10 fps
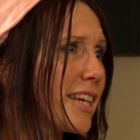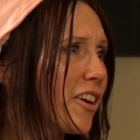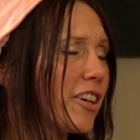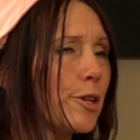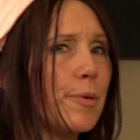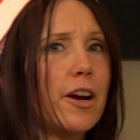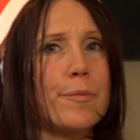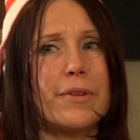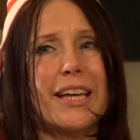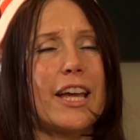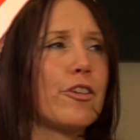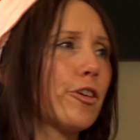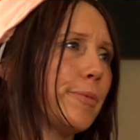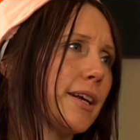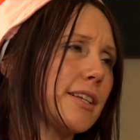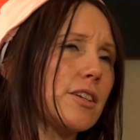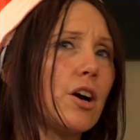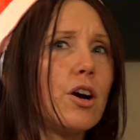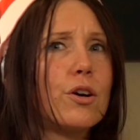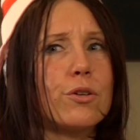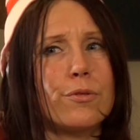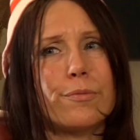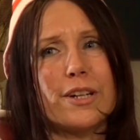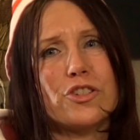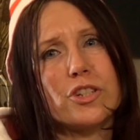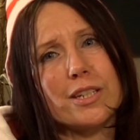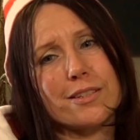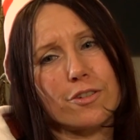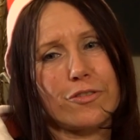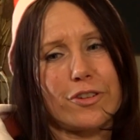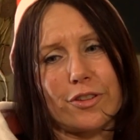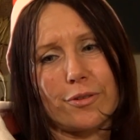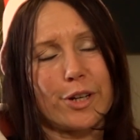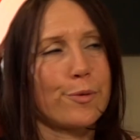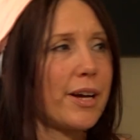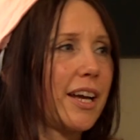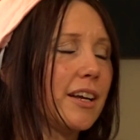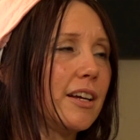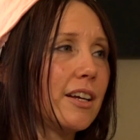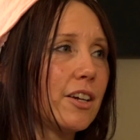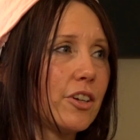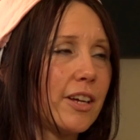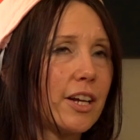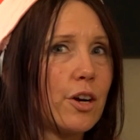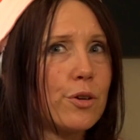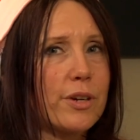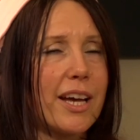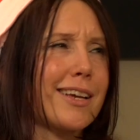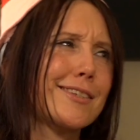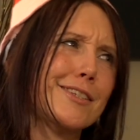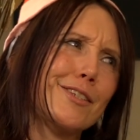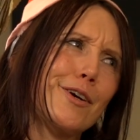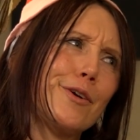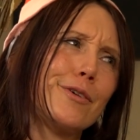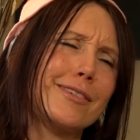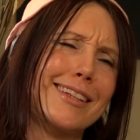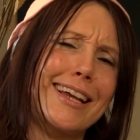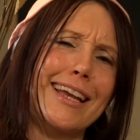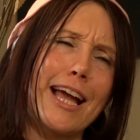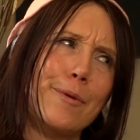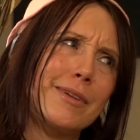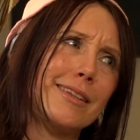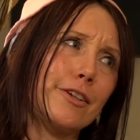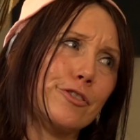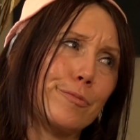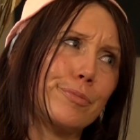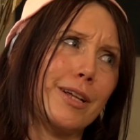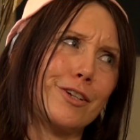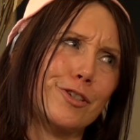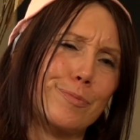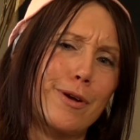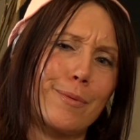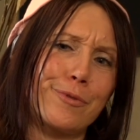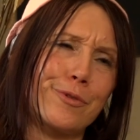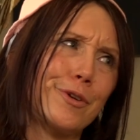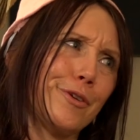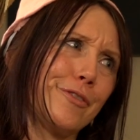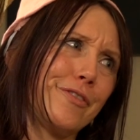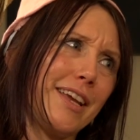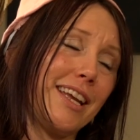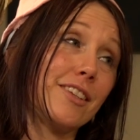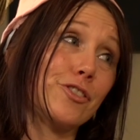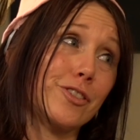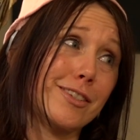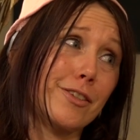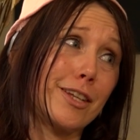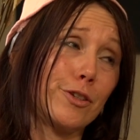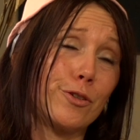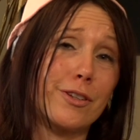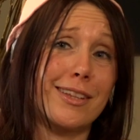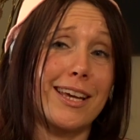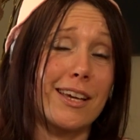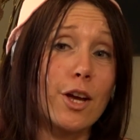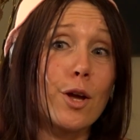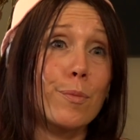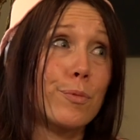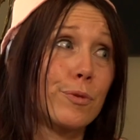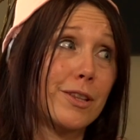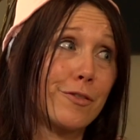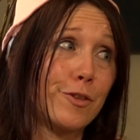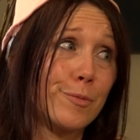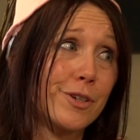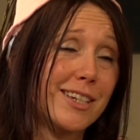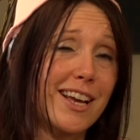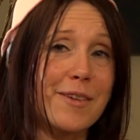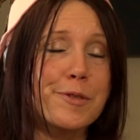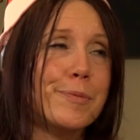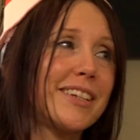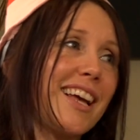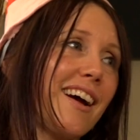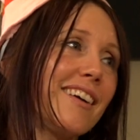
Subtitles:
And being angry because, oh, my jeans don't fit the right way. You're like, okay, so like how many liters of blood just pumped through your veins just so that you could like breathe a few more times? But yeah,